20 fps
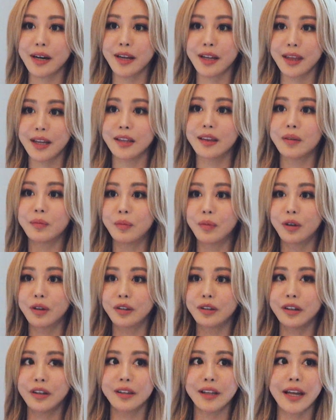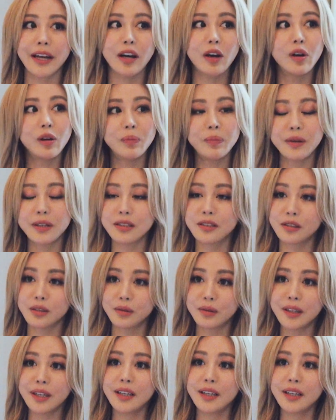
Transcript: and I think the more you're like open to